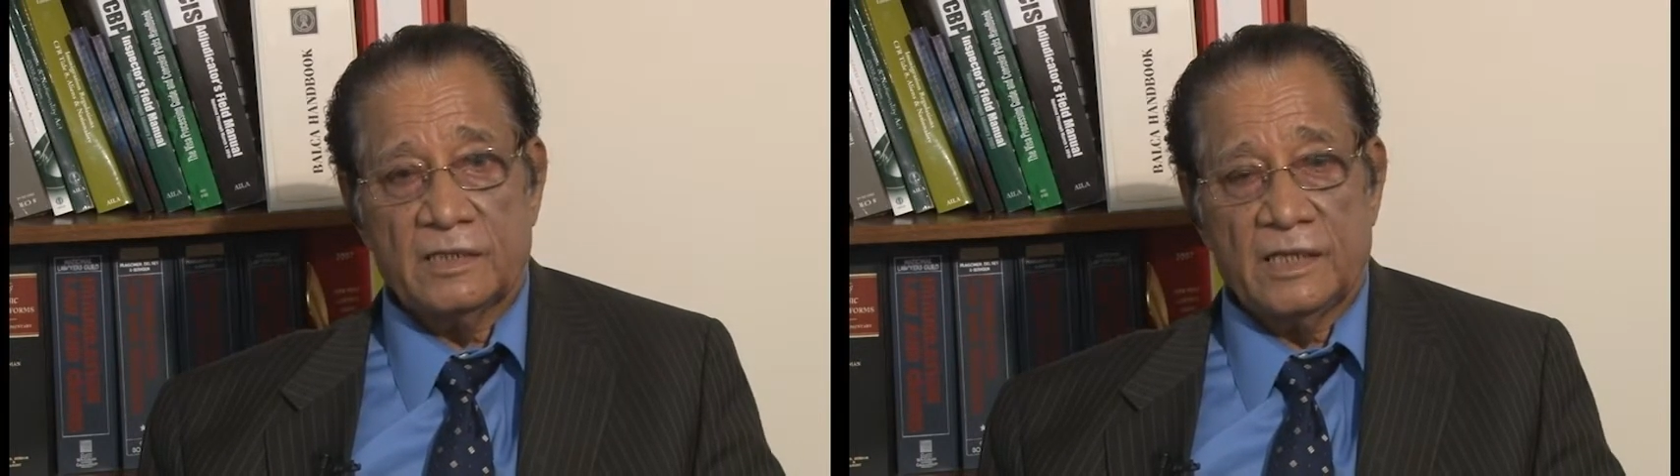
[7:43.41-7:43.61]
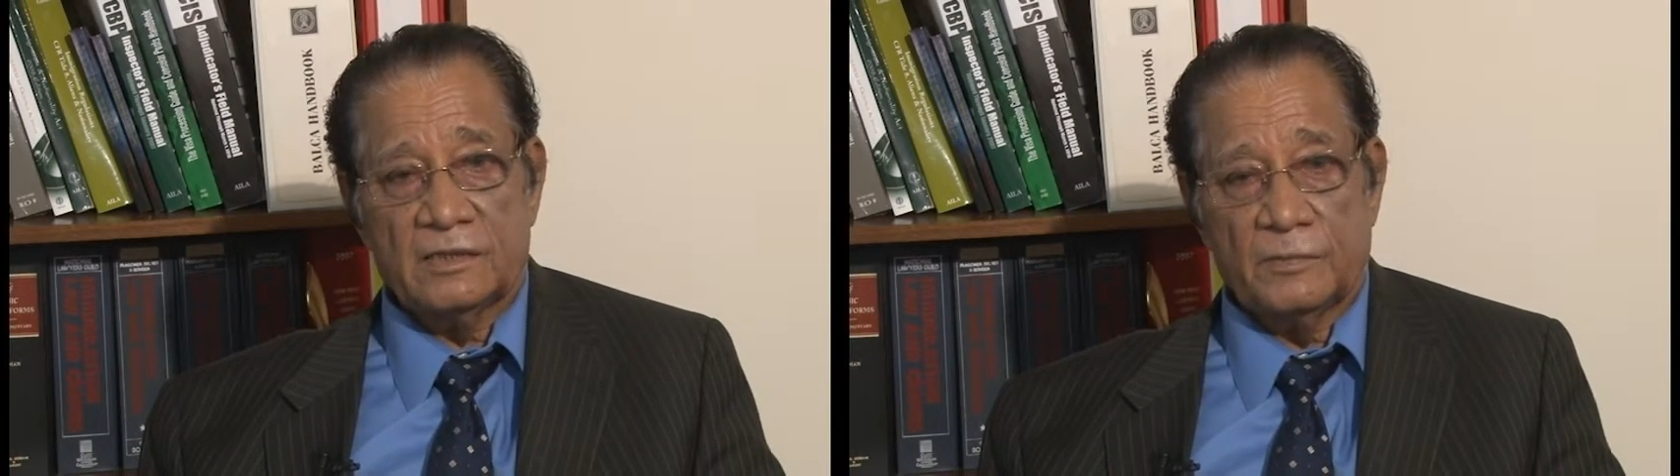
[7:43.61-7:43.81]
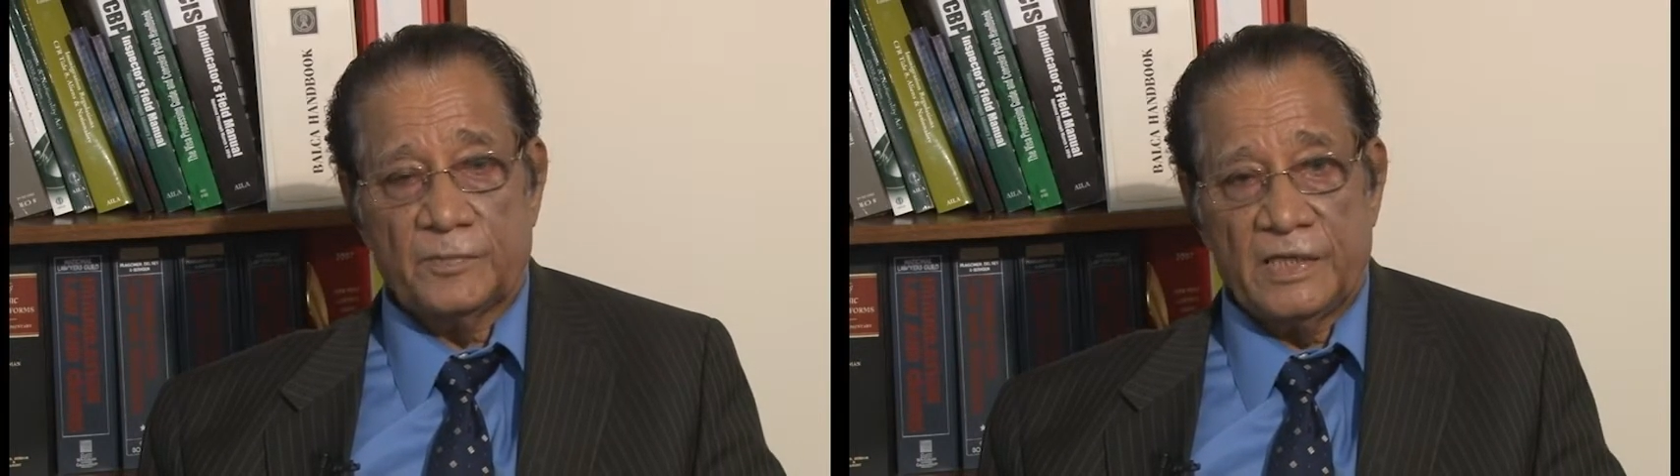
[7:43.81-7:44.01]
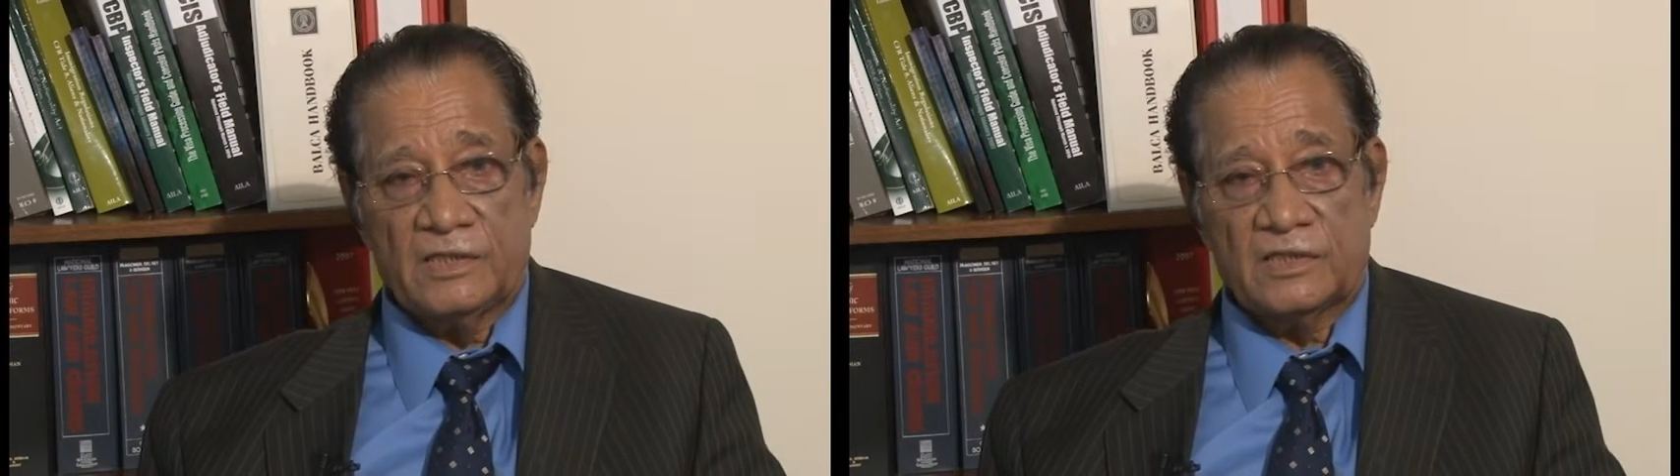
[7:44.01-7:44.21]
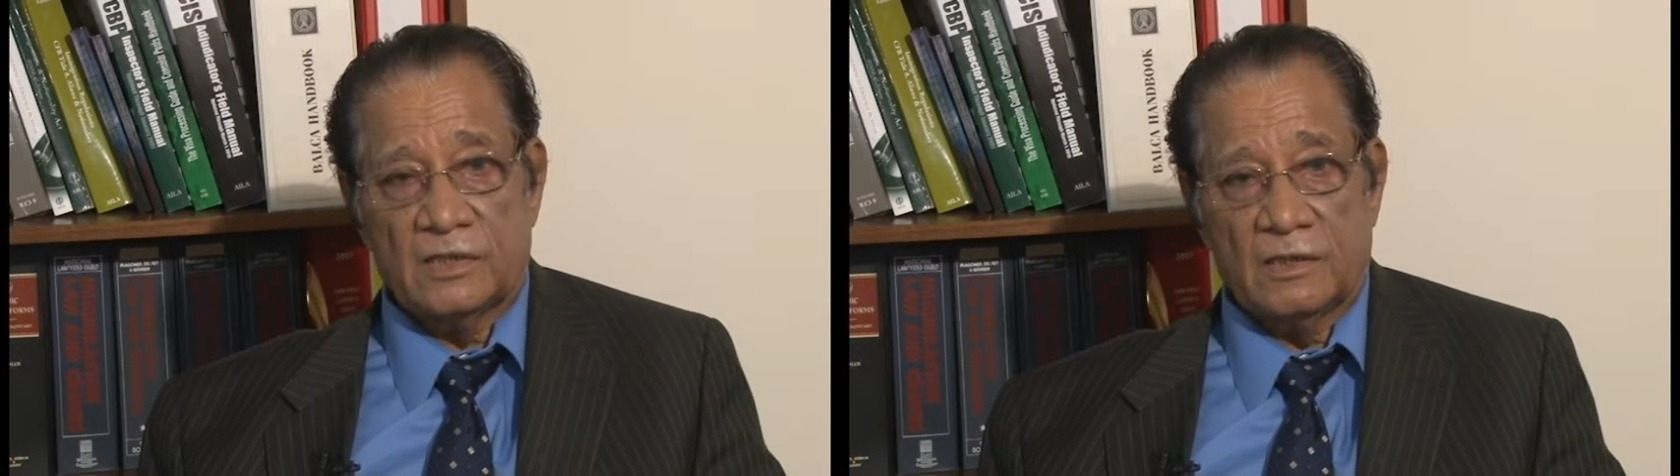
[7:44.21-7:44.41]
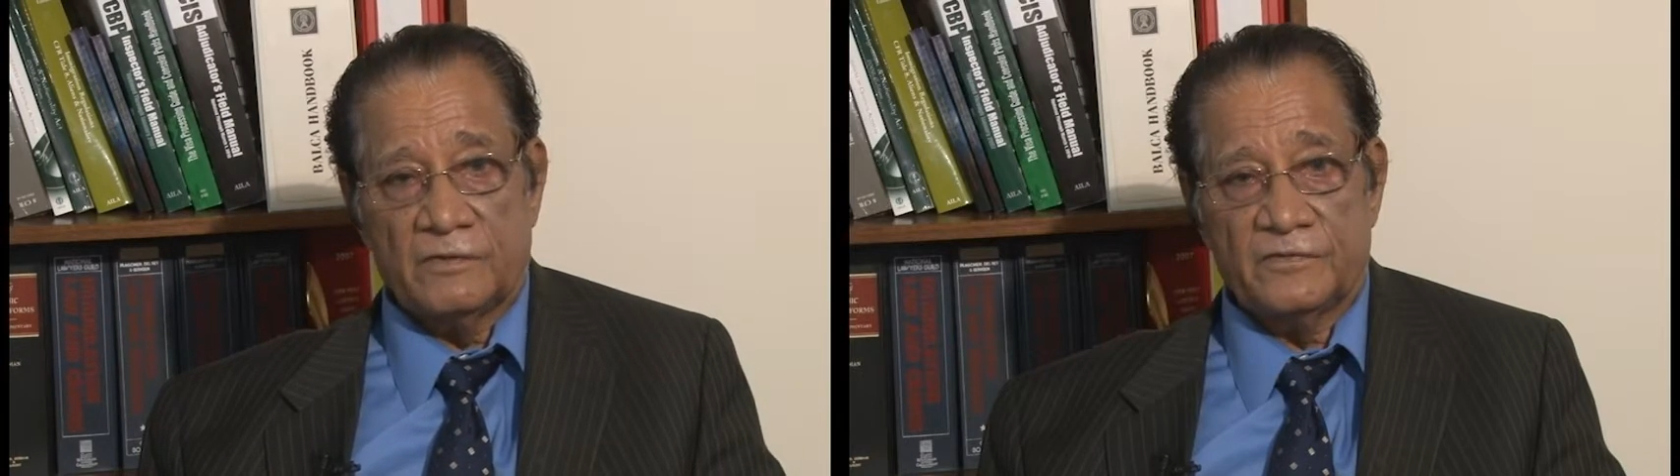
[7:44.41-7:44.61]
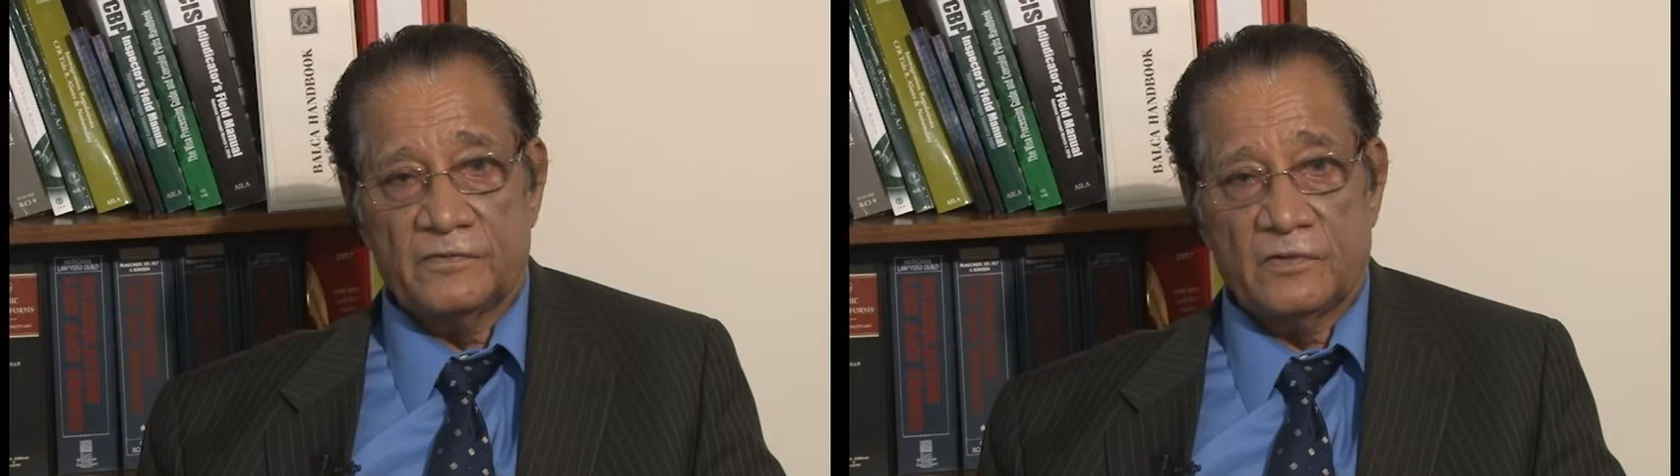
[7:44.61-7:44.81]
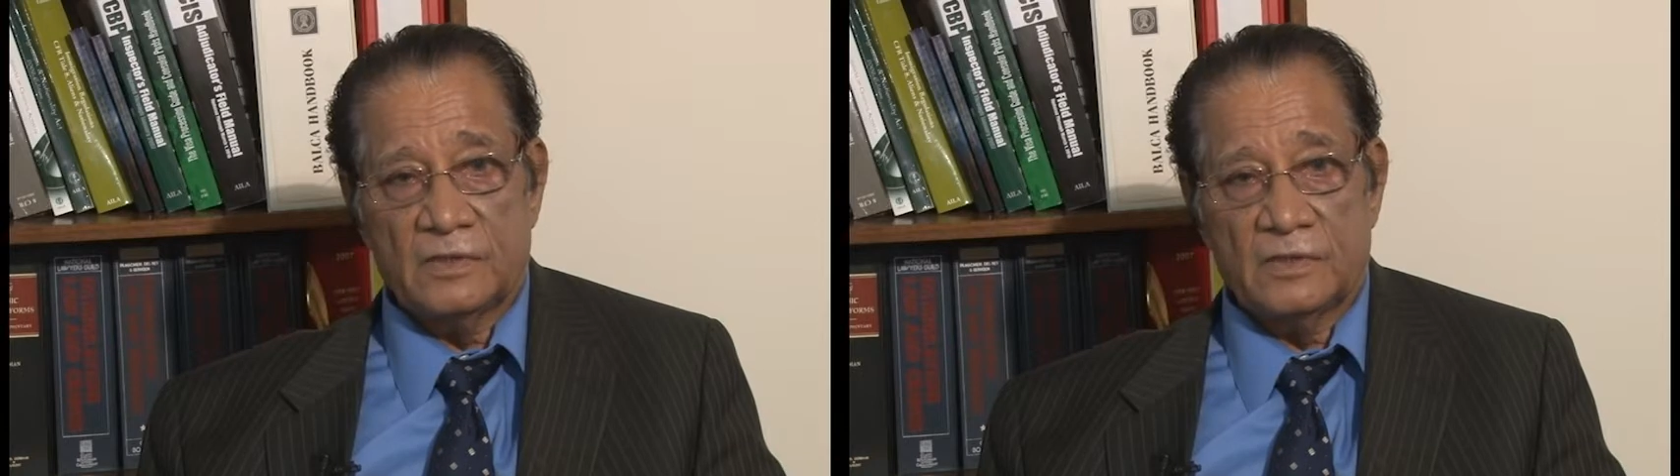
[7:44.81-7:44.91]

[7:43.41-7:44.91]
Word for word: take the place of